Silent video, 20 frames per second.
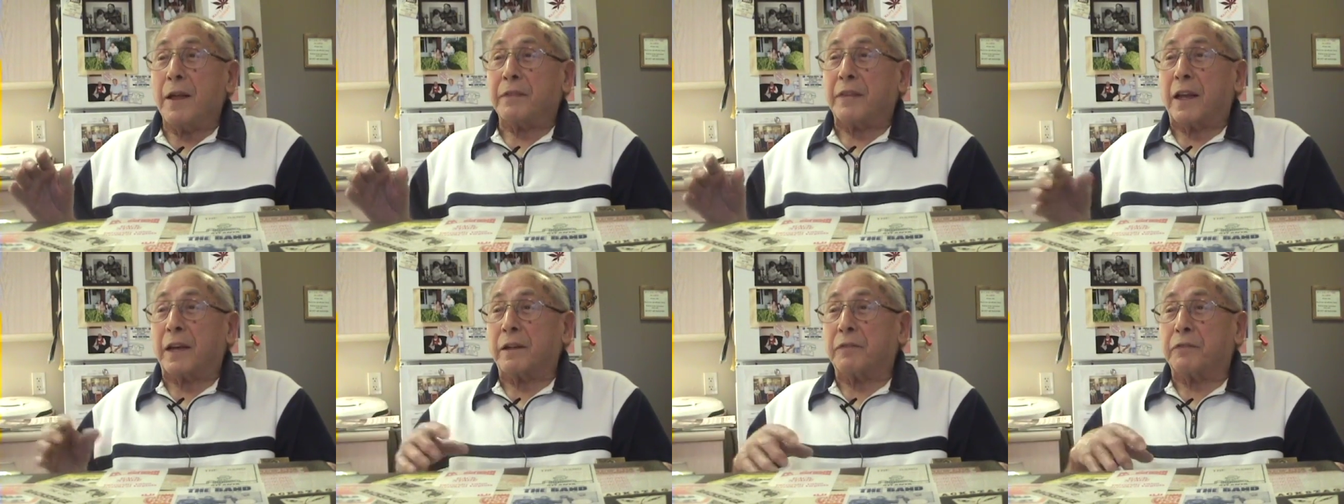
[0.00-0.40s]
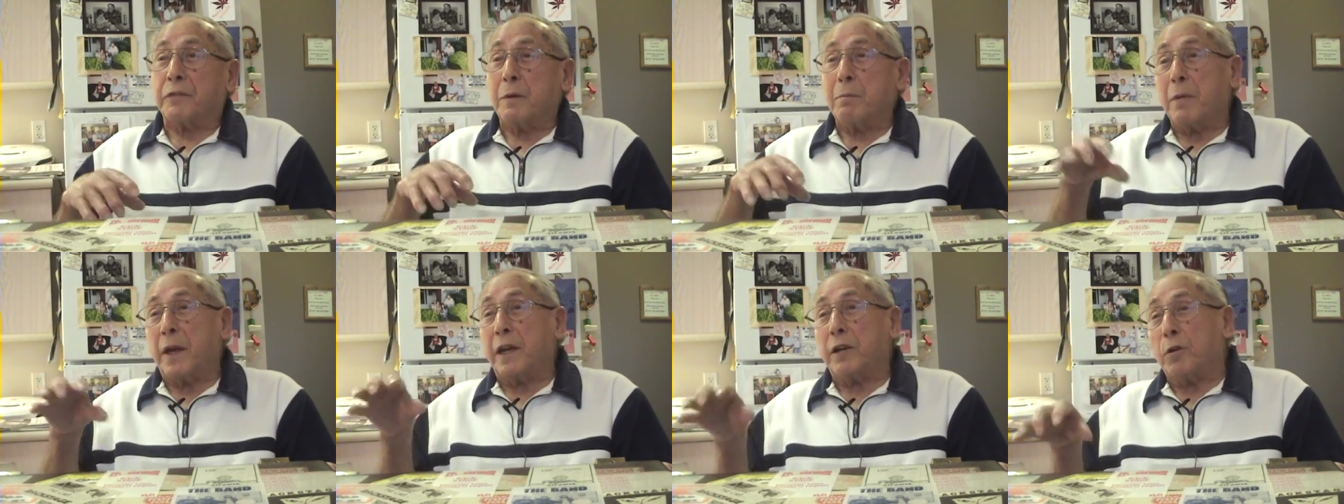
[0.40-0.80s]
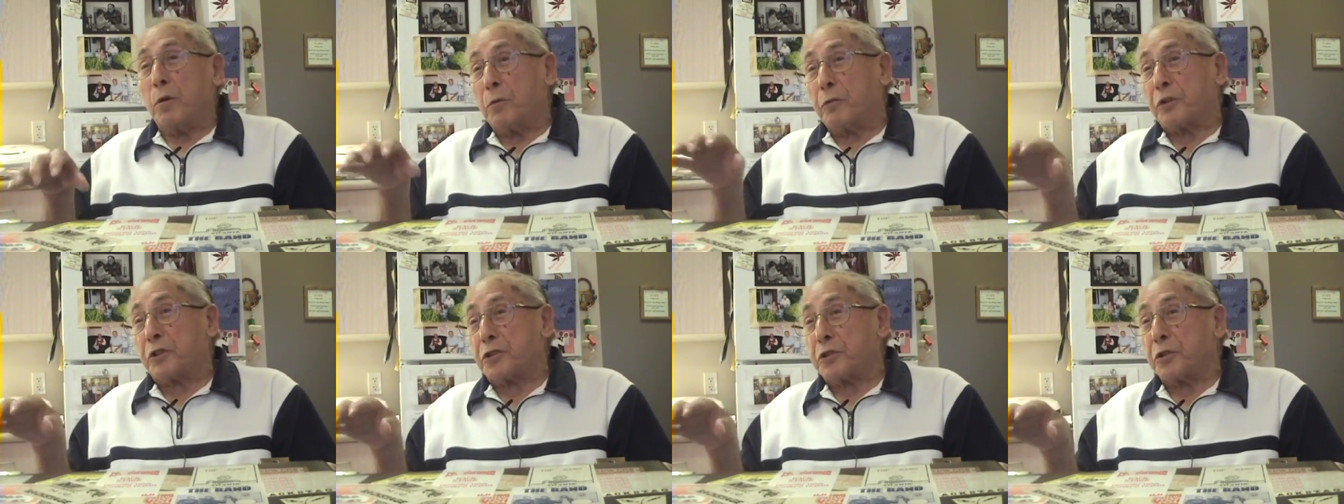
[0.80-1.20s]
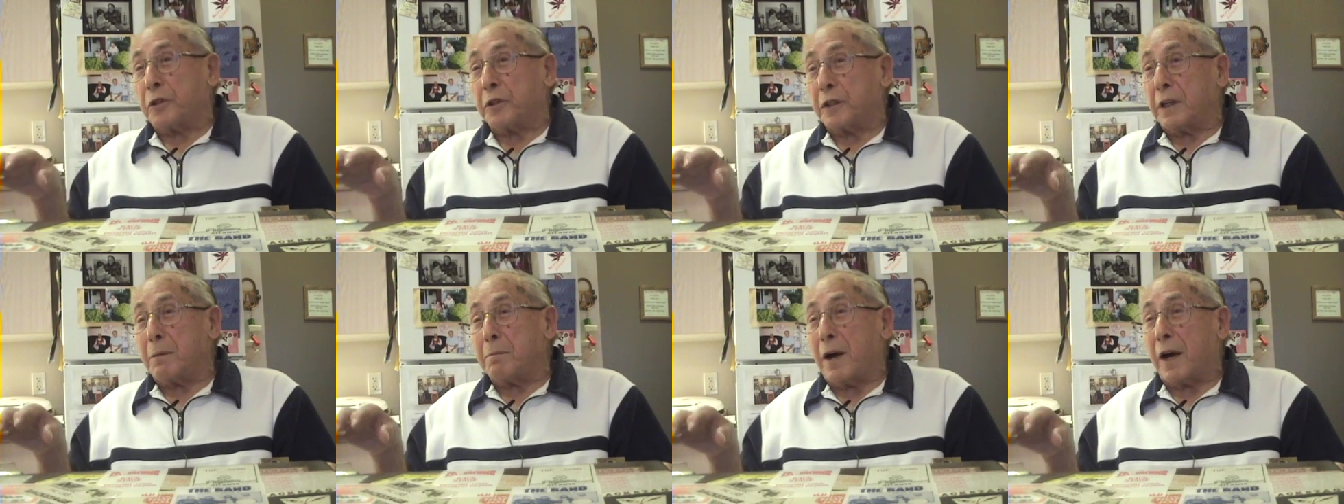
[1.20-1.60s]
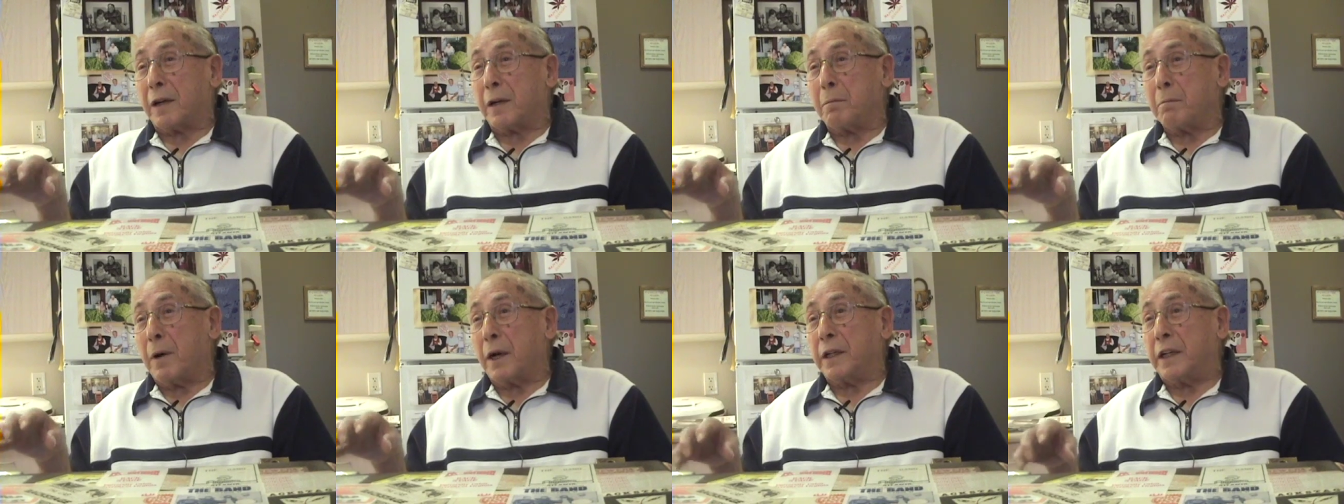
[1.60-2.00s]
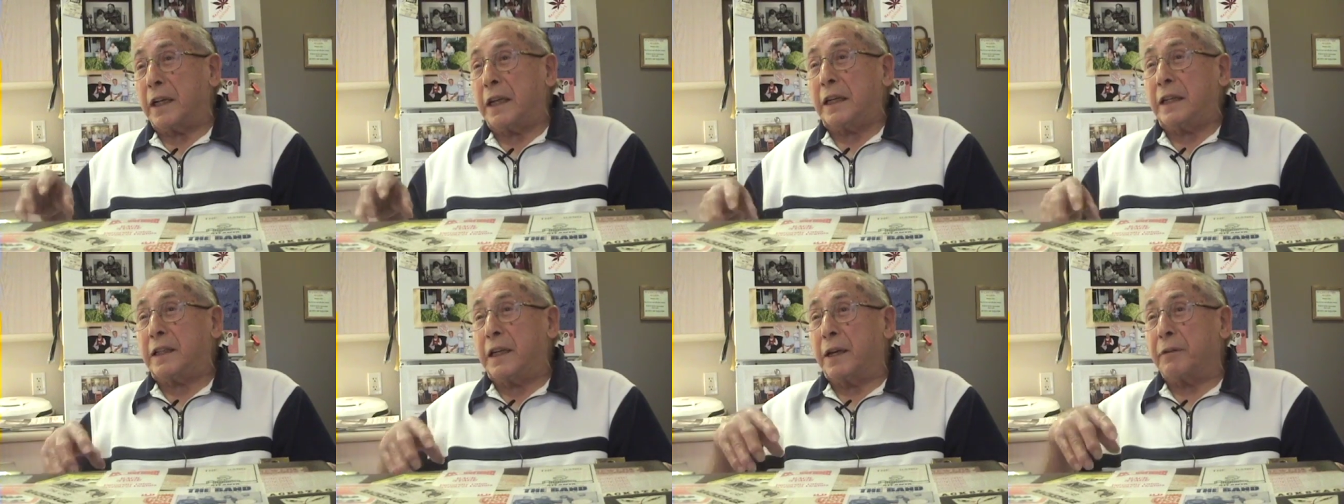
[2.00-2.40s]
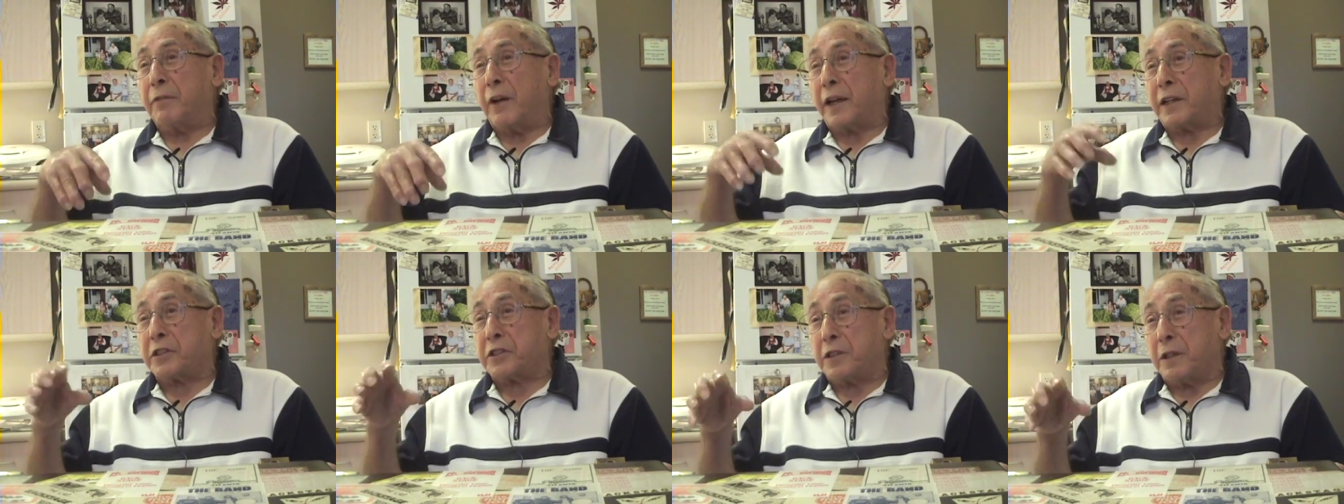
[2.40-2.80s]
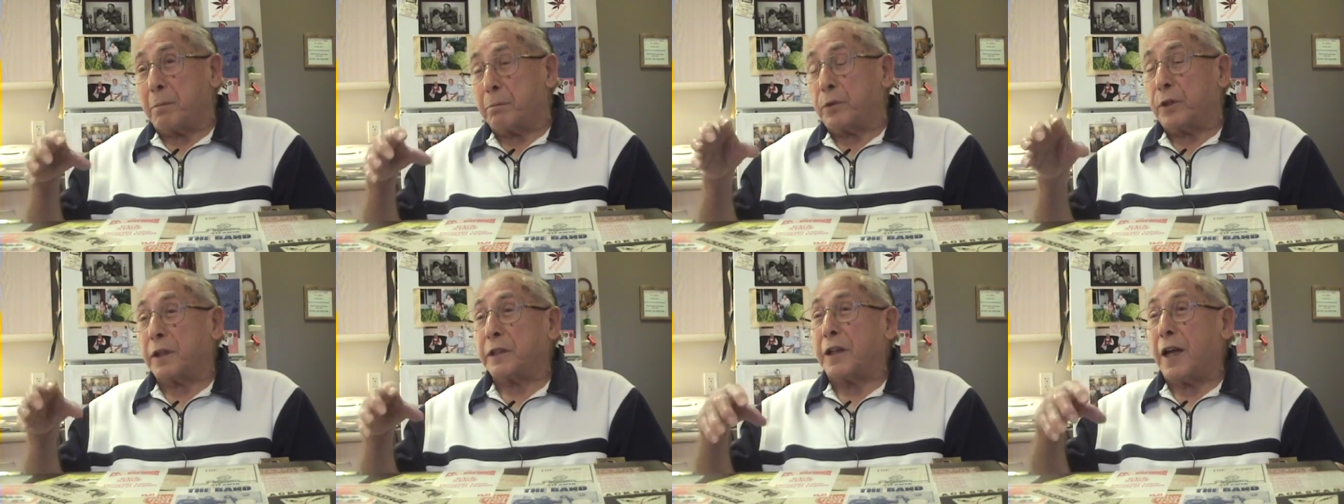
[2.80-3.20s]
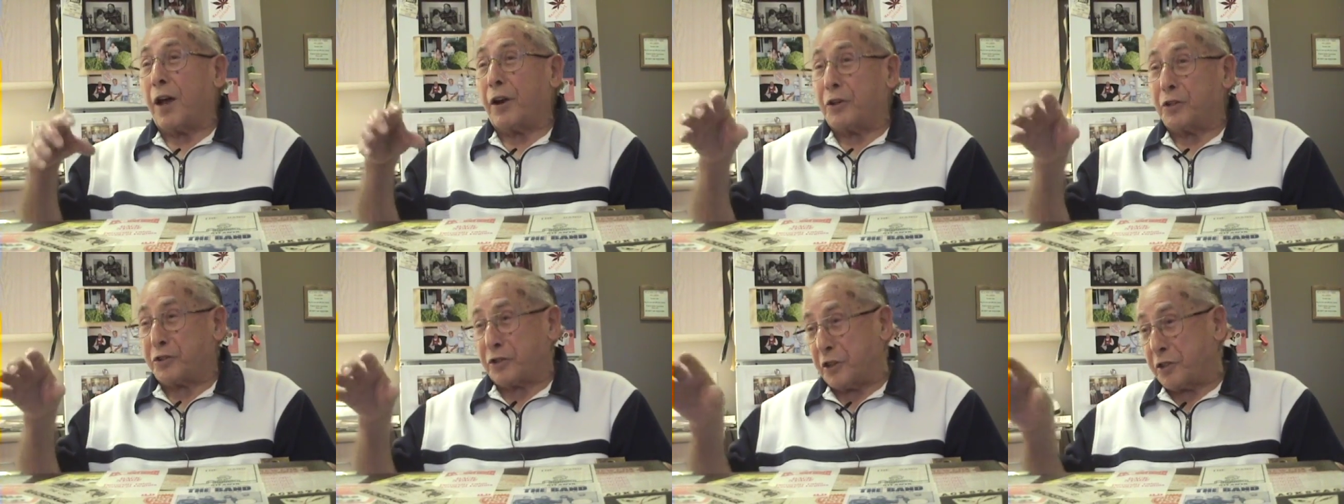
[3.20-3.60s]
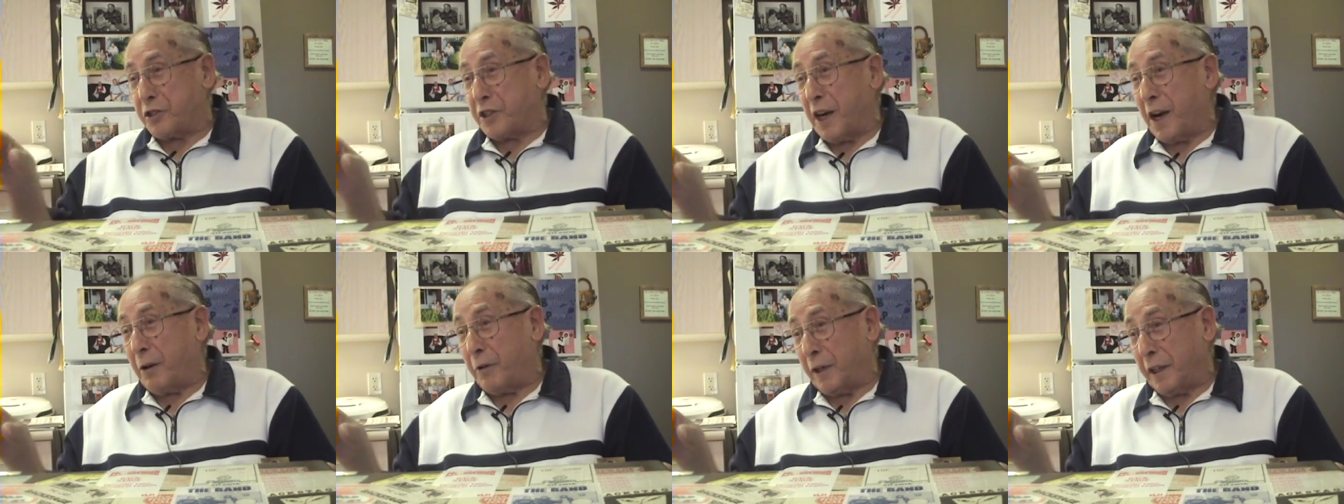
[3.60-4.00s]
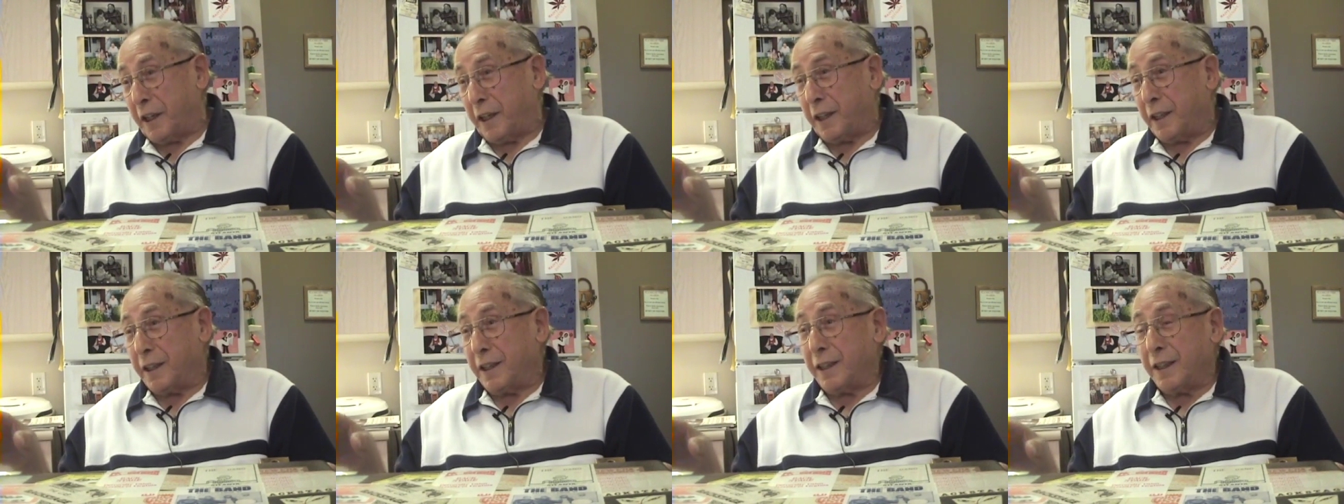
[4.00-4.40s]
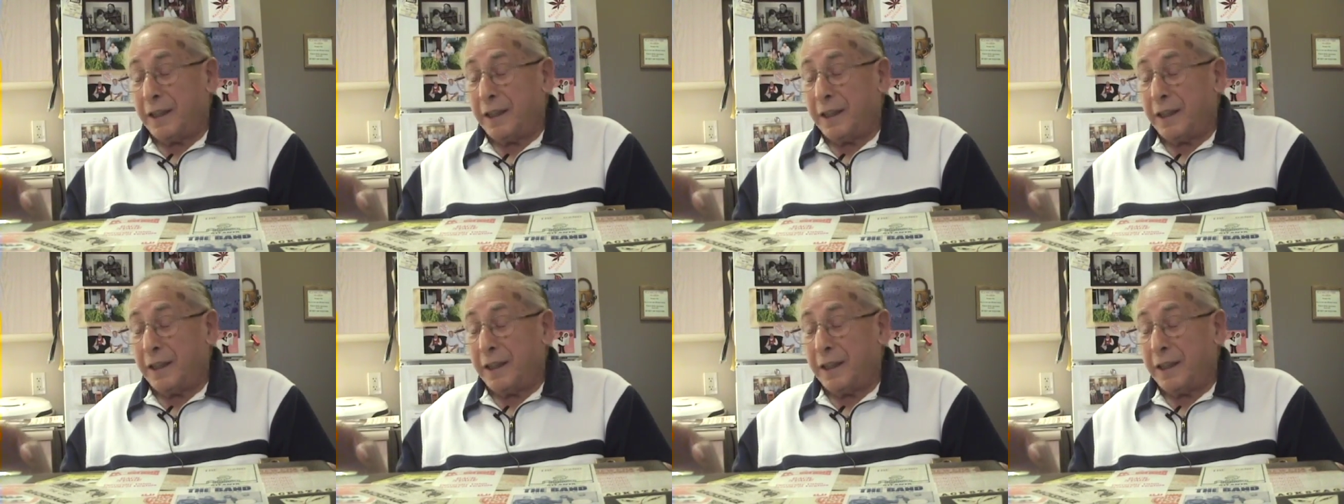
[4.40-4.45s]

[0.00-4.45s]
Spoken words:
that if he made over a certain amount of money, he'd give X number of dollars to charity.